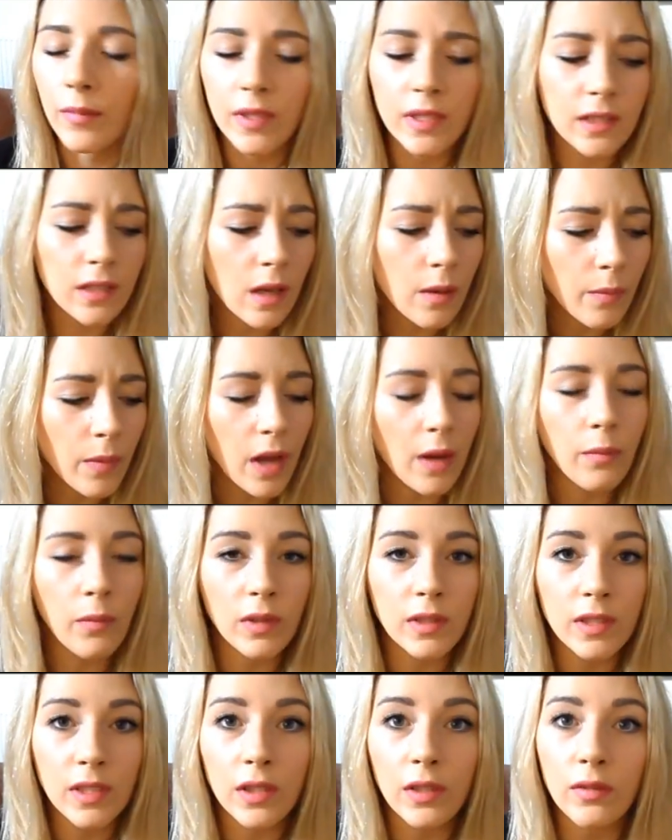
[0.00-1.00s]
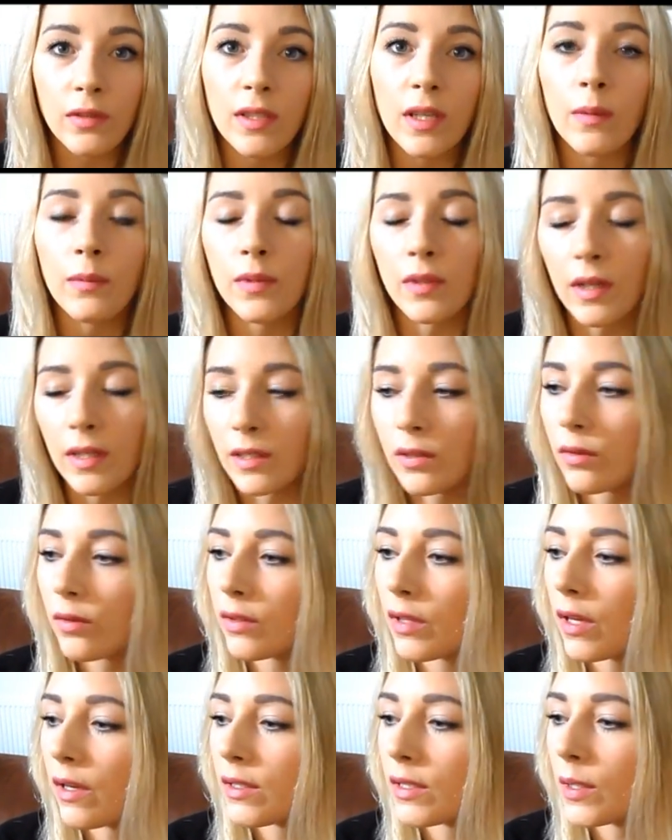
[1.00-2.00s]
Some I want to use up, so I
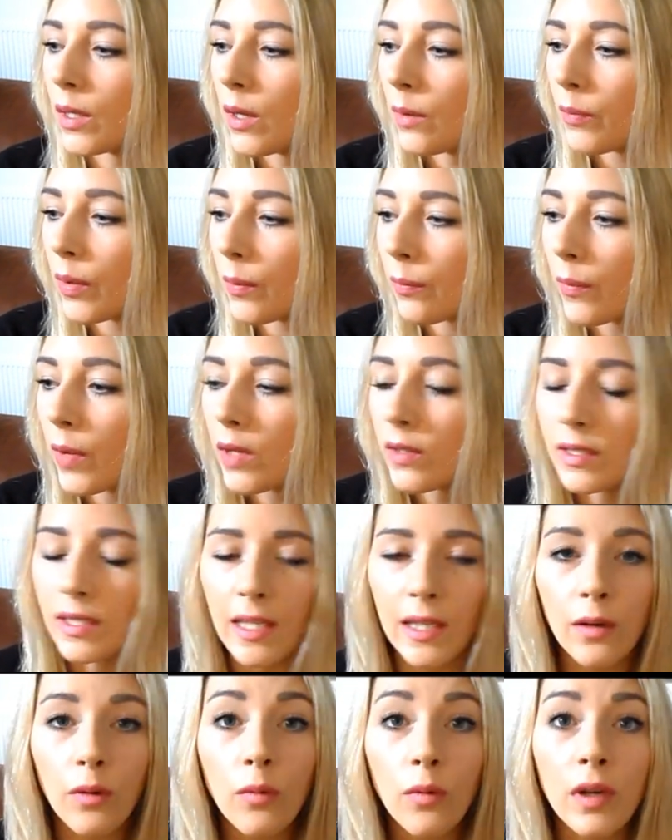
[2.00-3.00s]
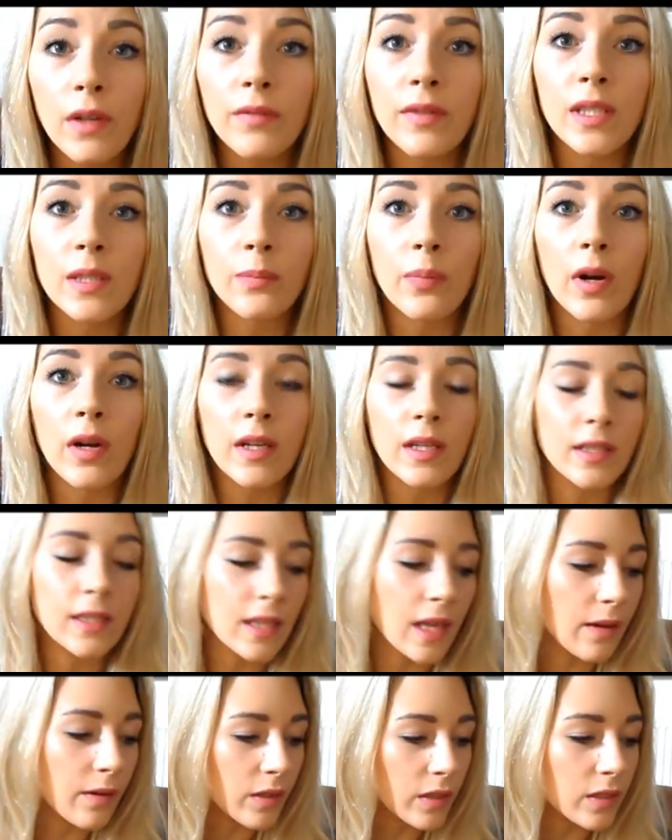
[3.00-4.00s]
took those, but mostly all of these products
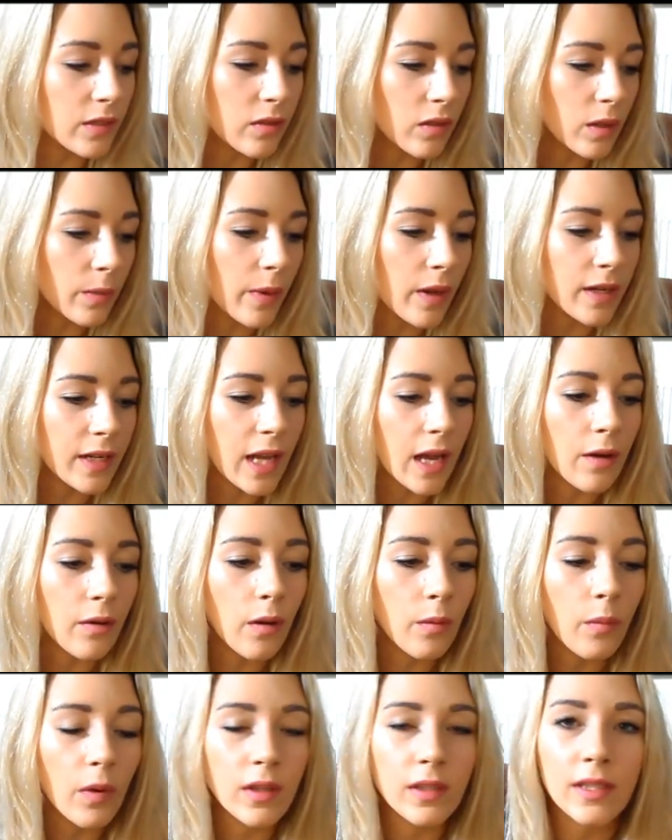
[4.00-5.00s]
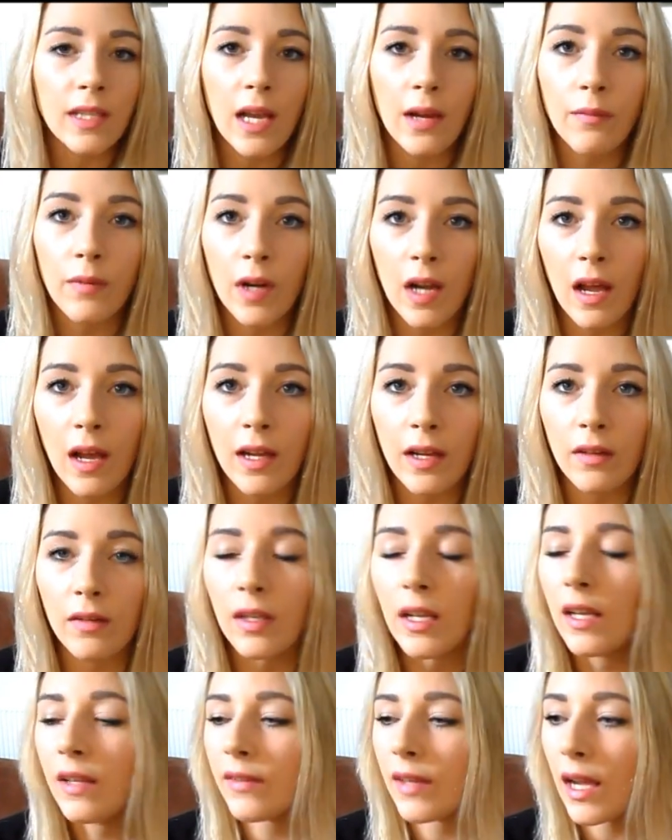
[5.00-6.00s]
that I'm going to talk about now are ones that I rely on,
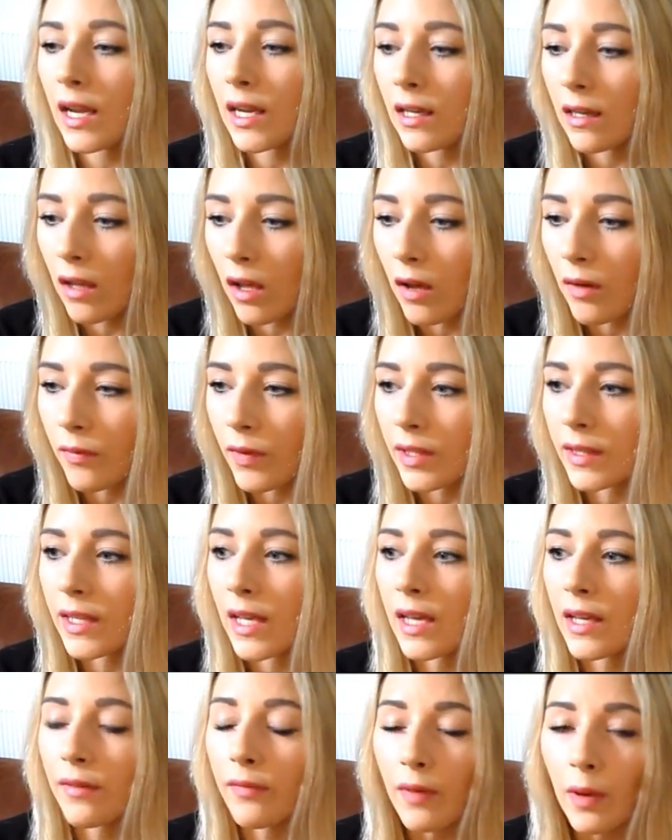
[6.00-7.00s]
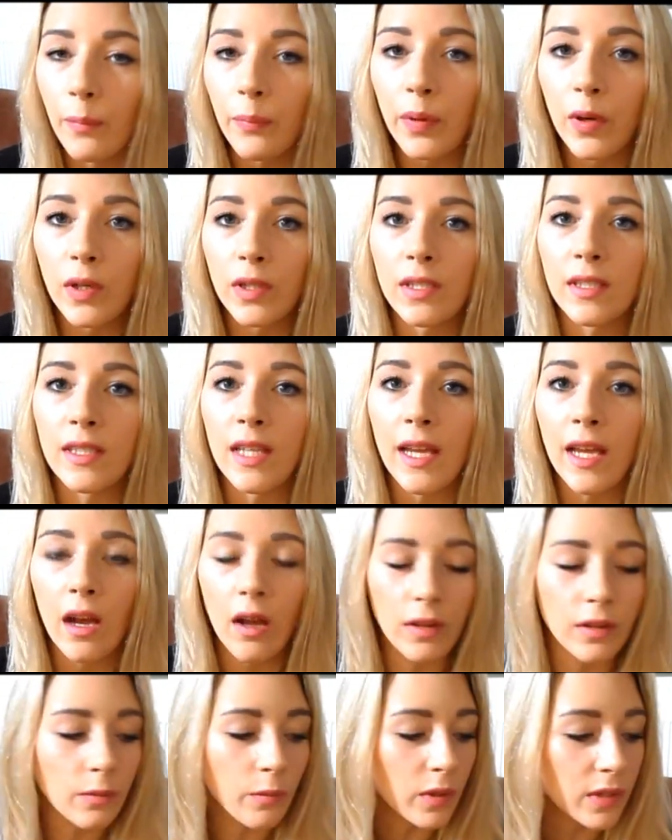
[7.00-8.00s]
that I love, and that if I'm pushed, they
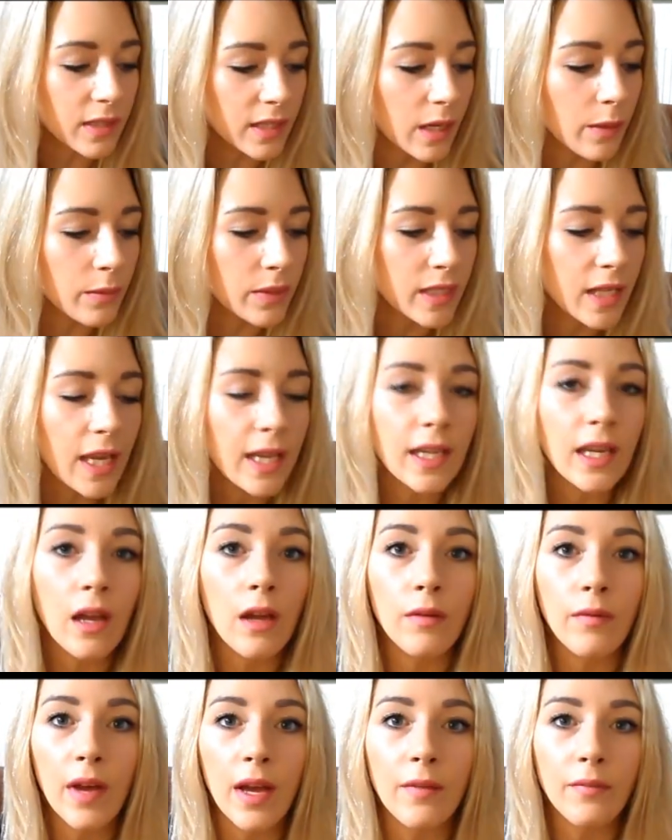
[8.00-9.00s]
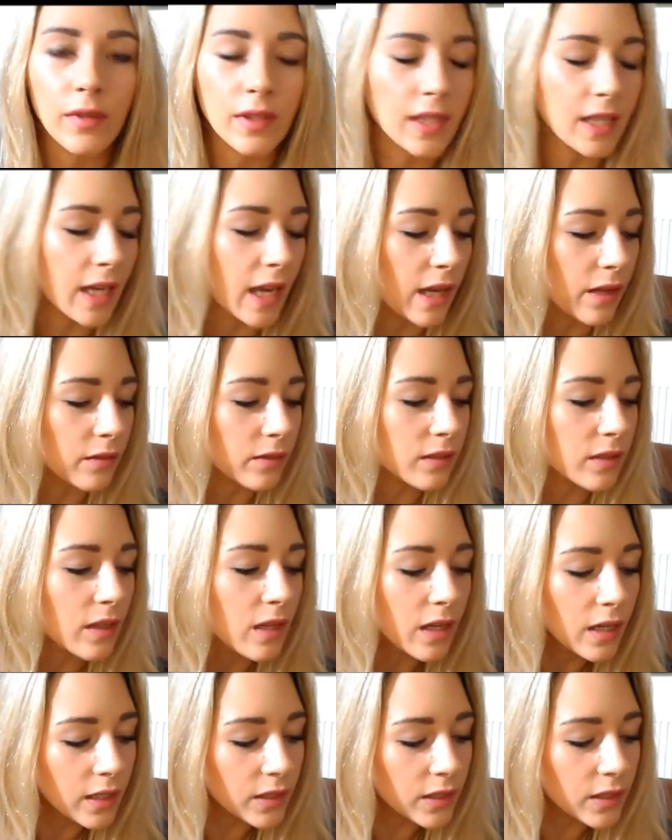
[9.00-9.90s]
are the ones that I would take over everything else.